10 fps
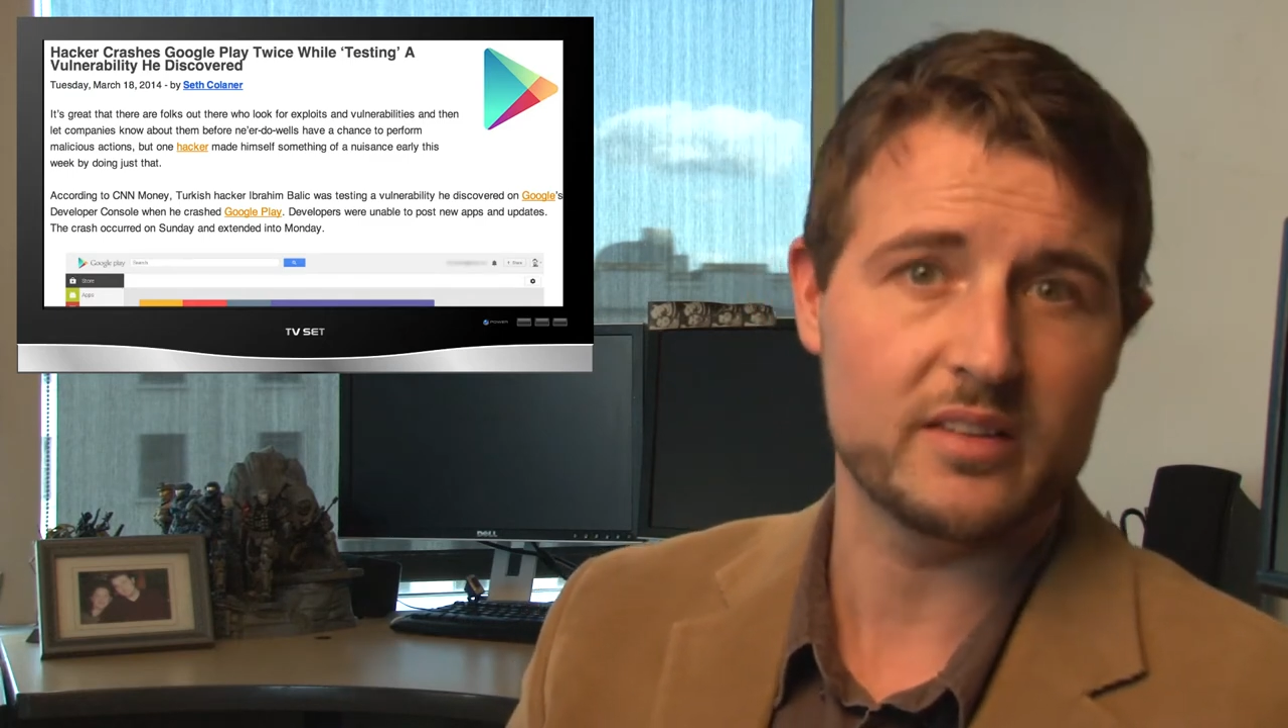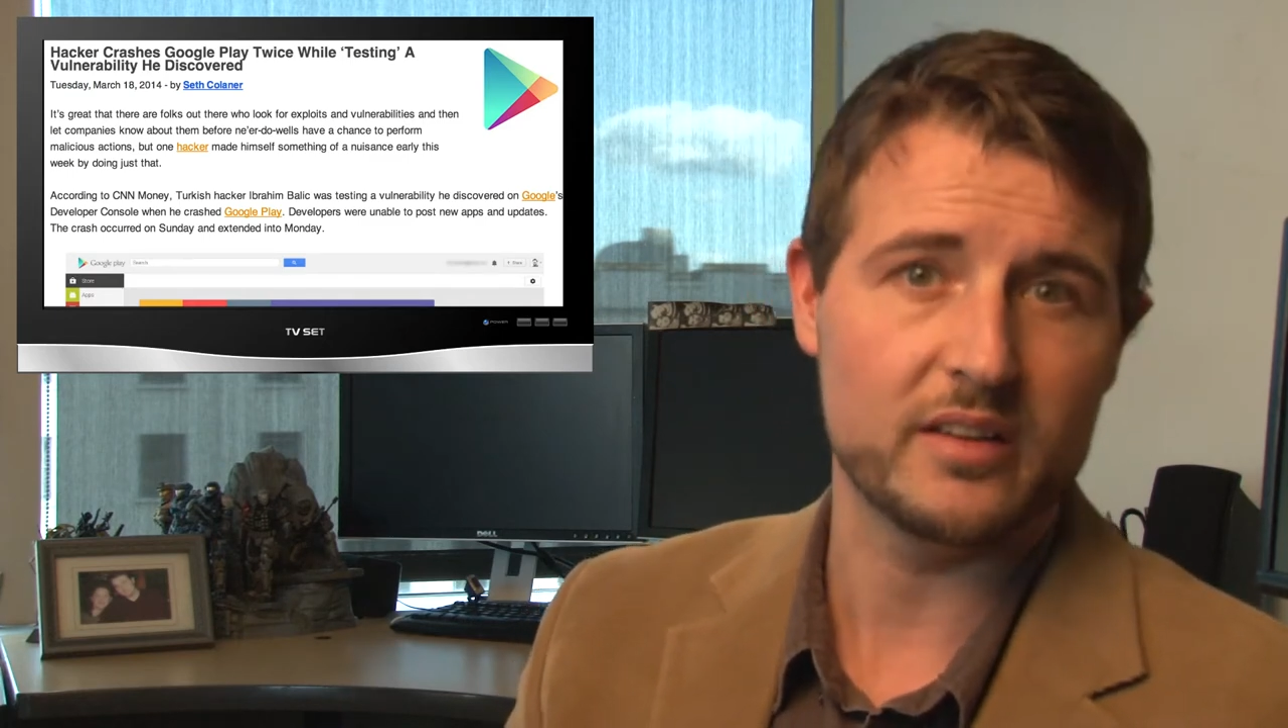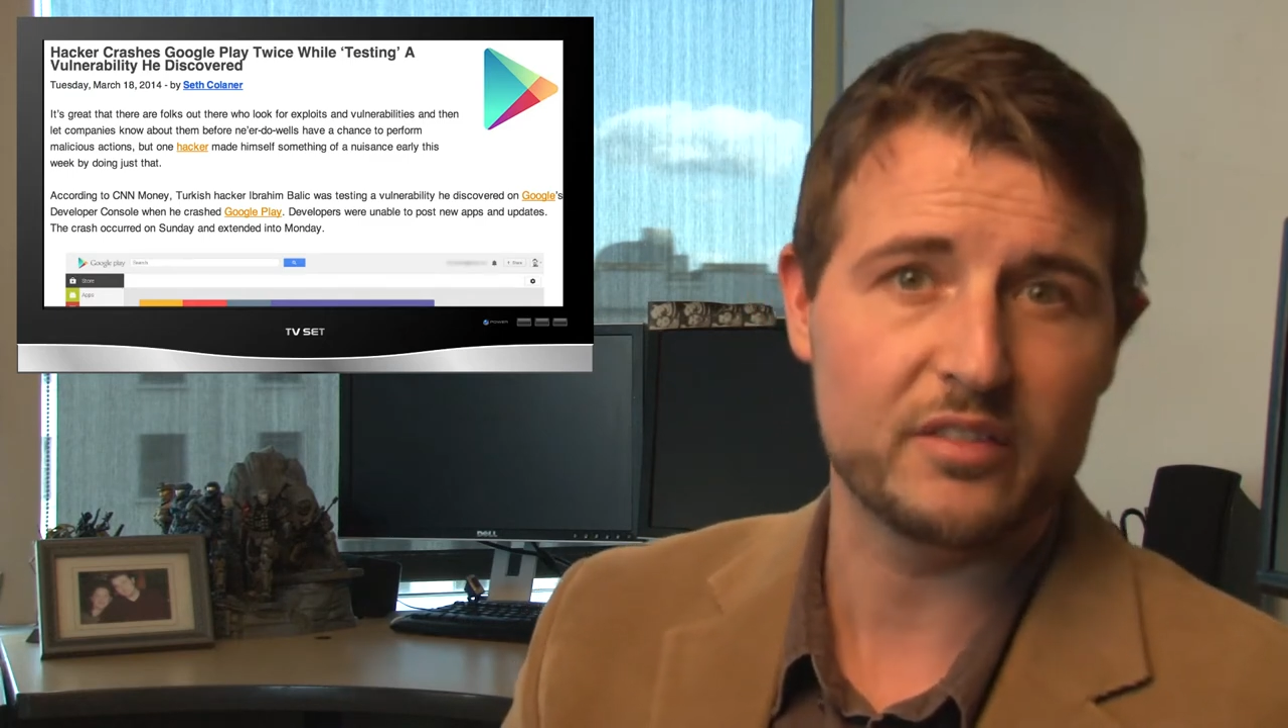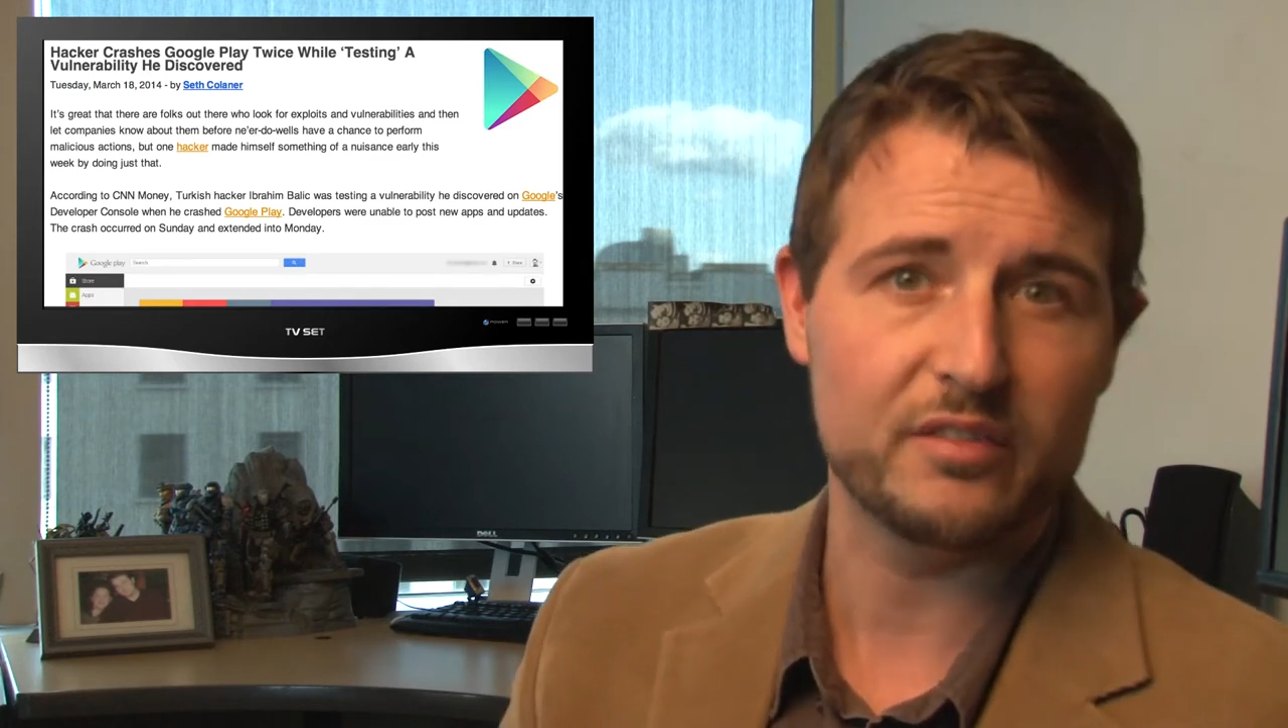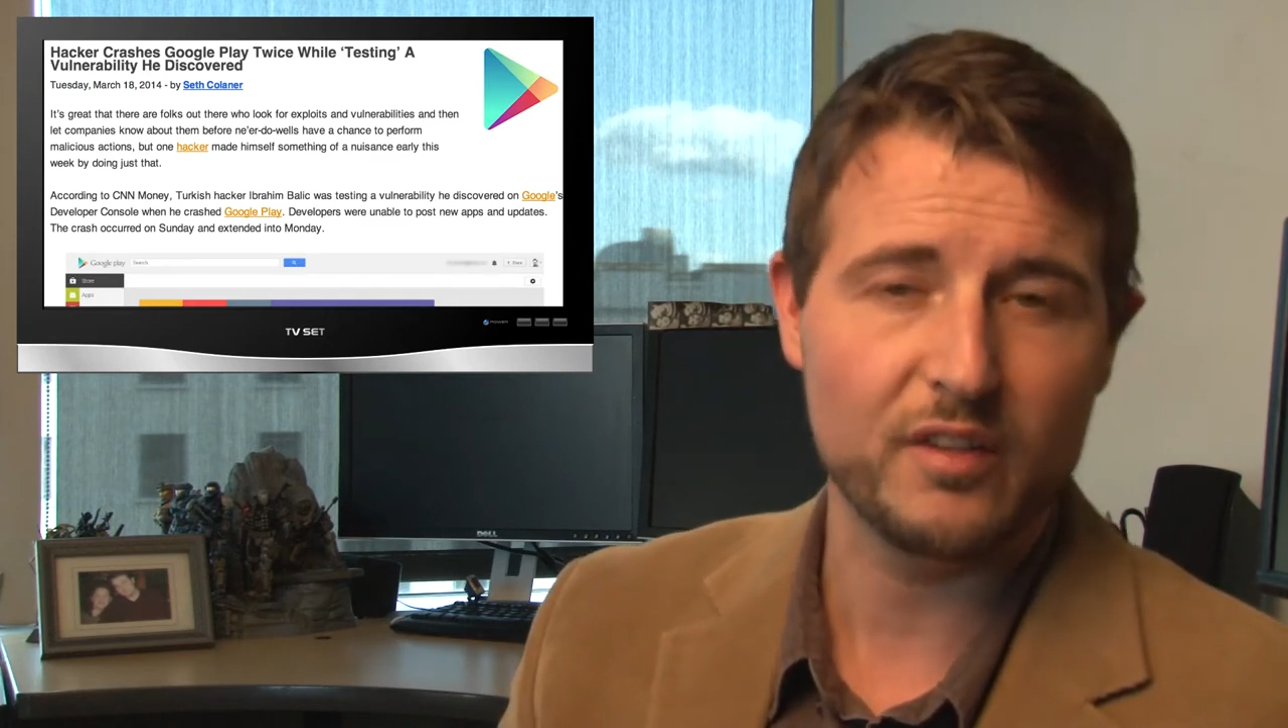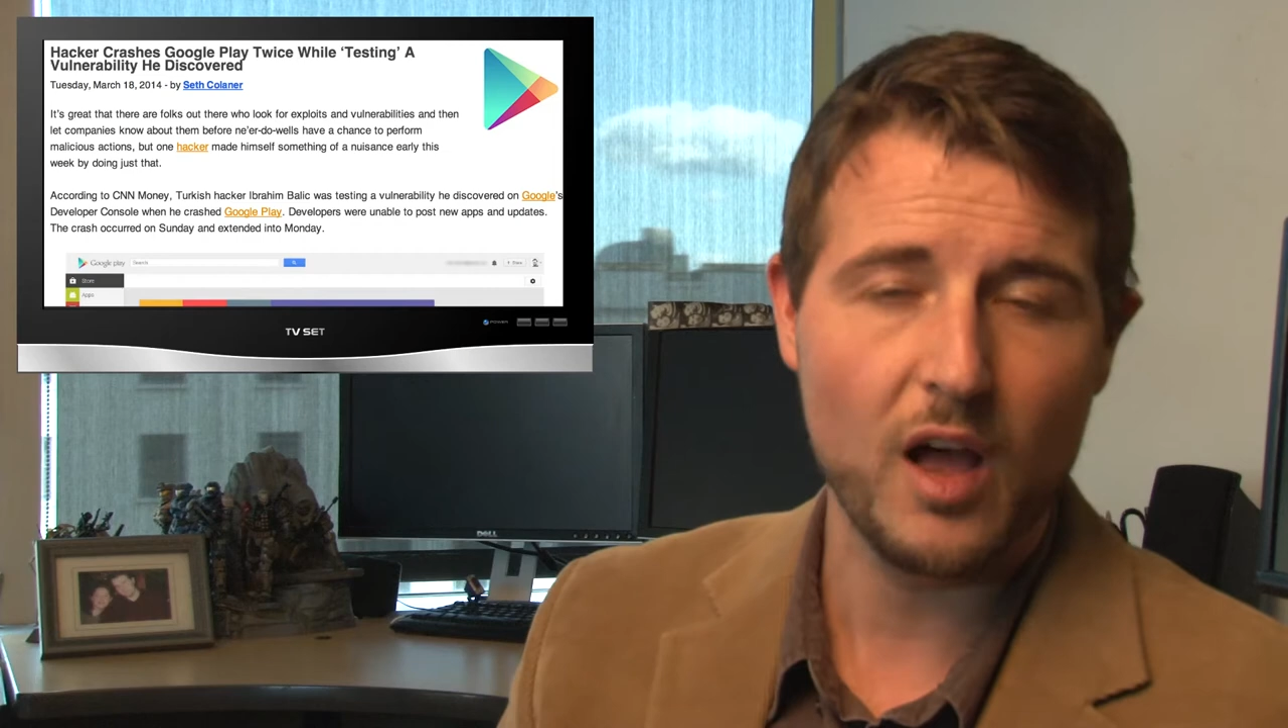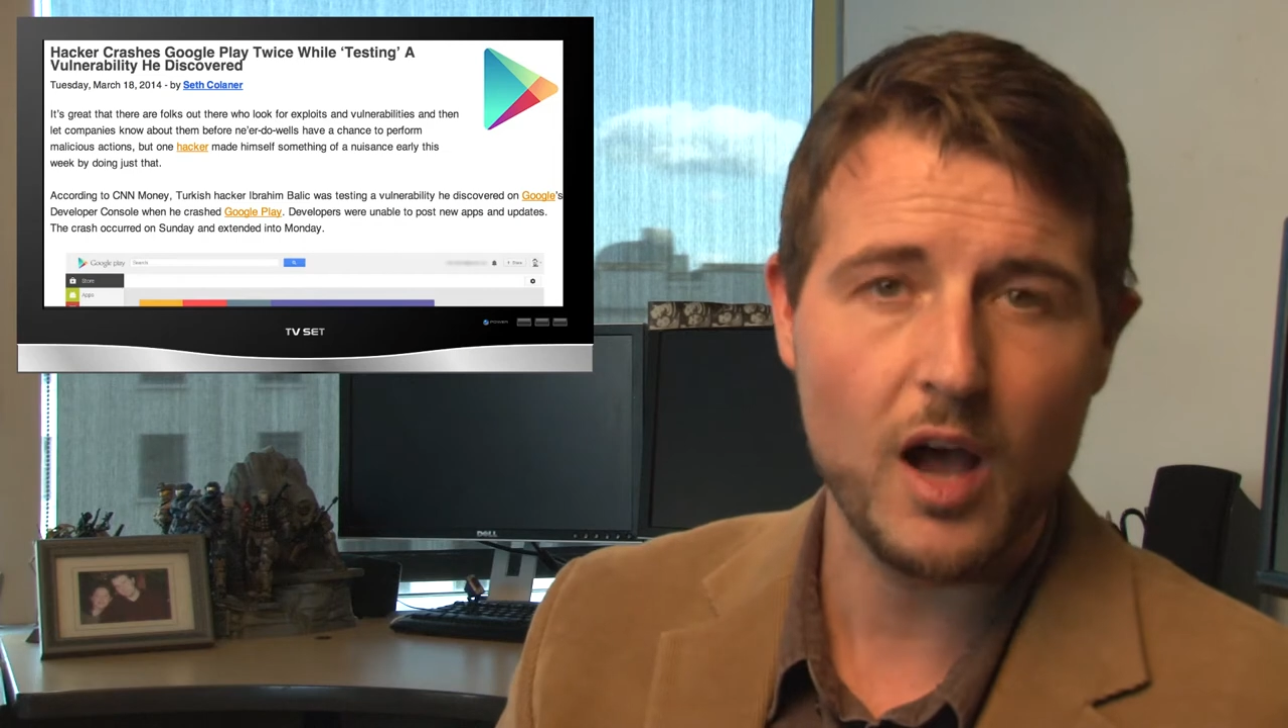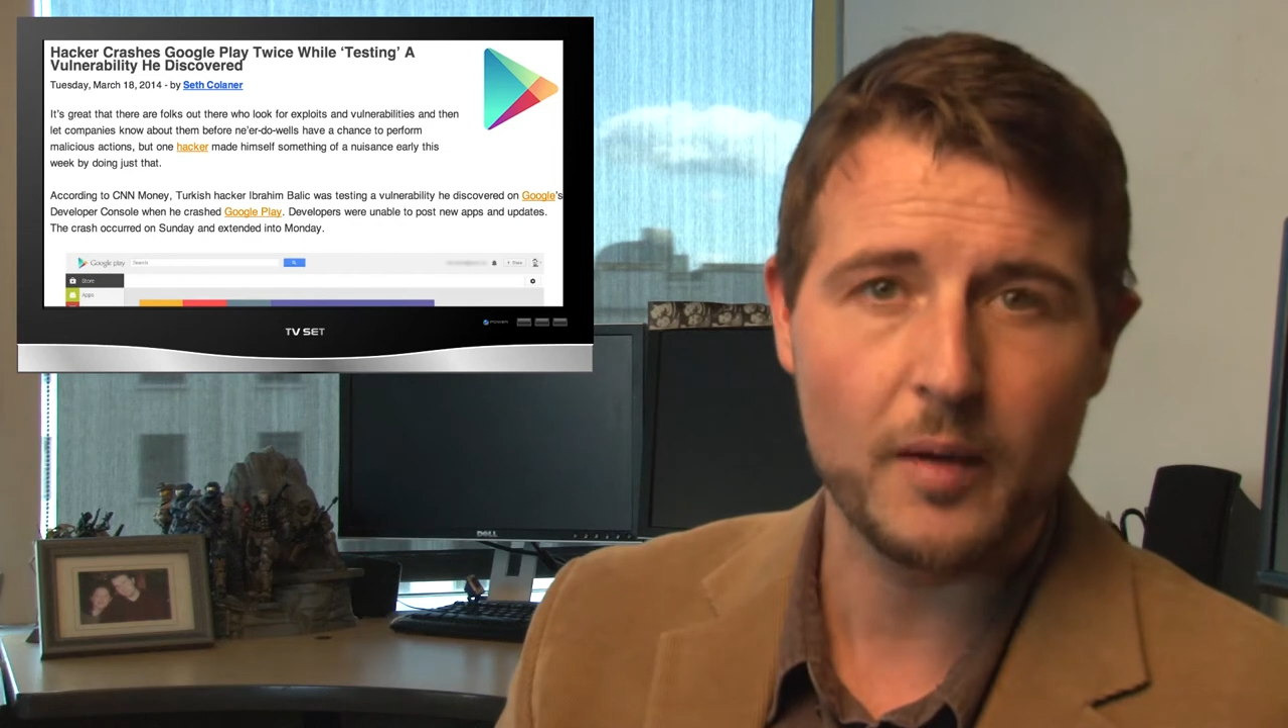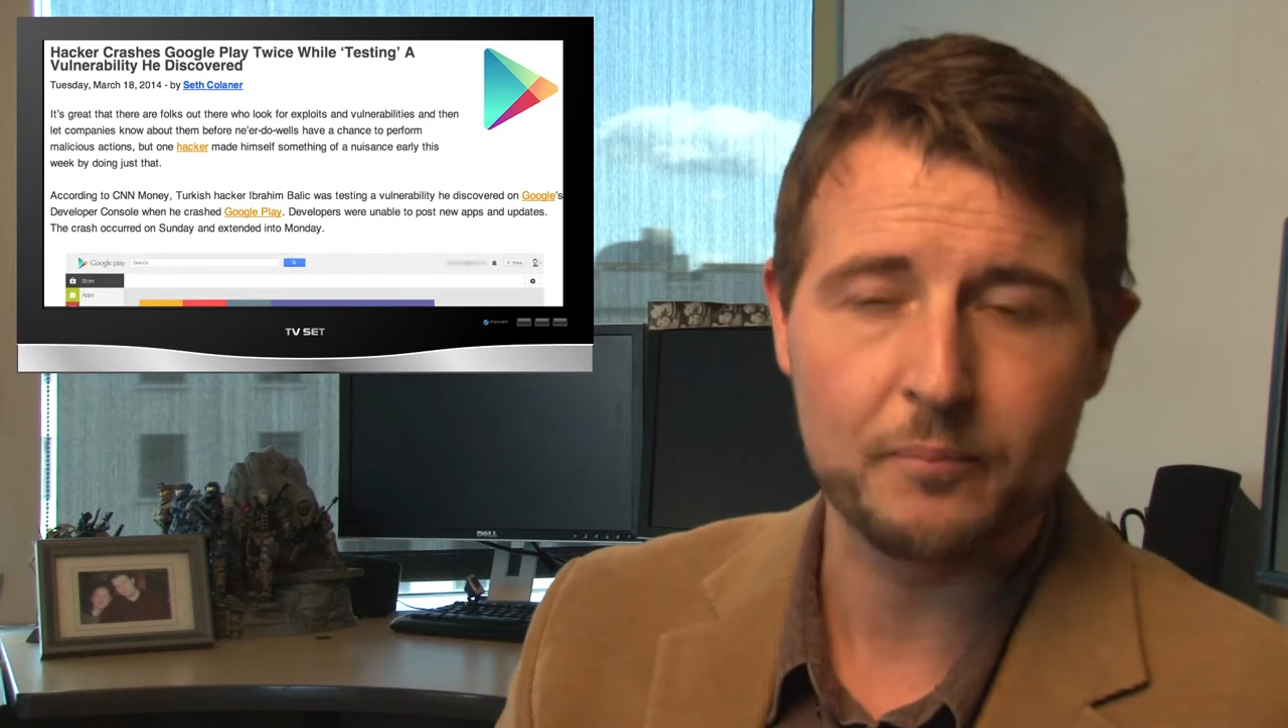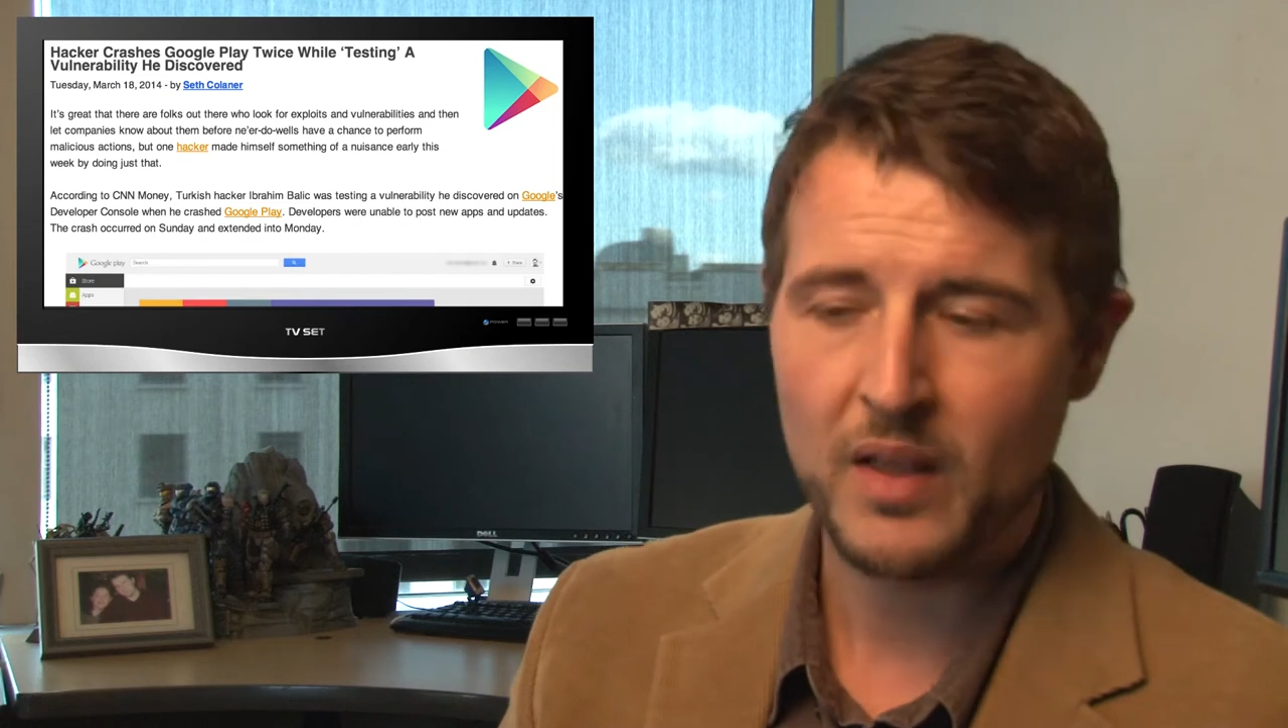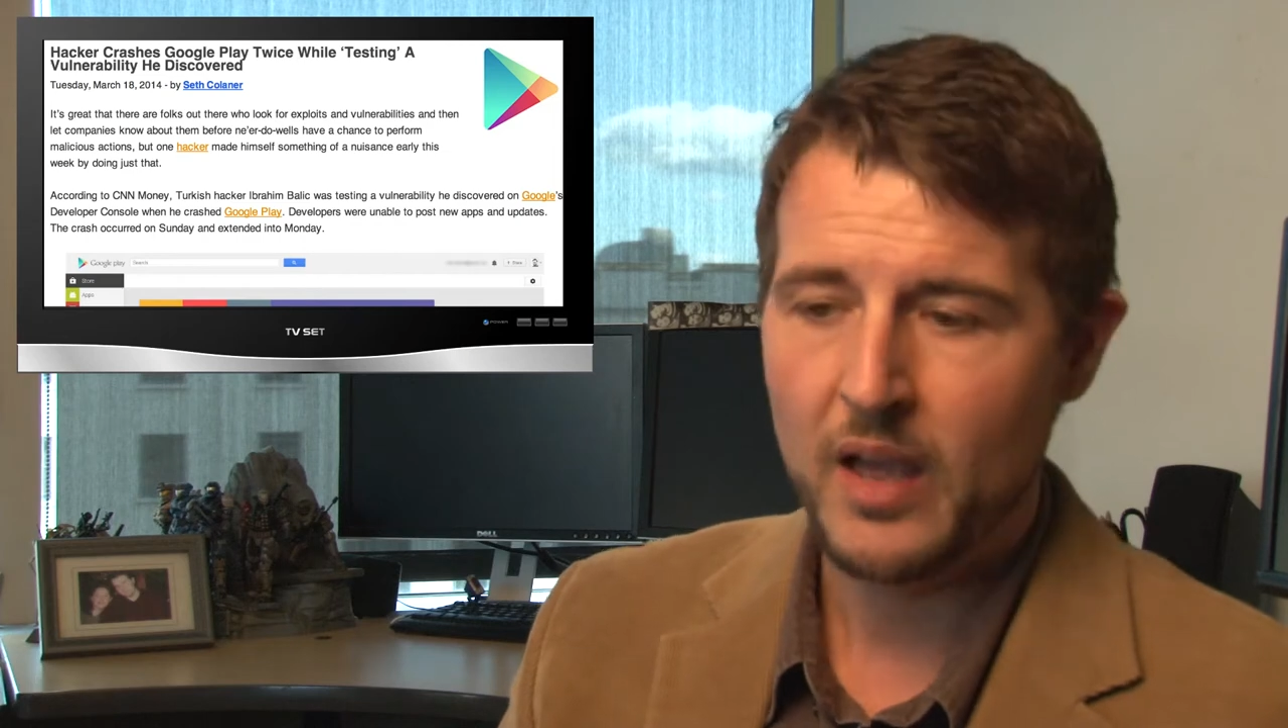this flaw.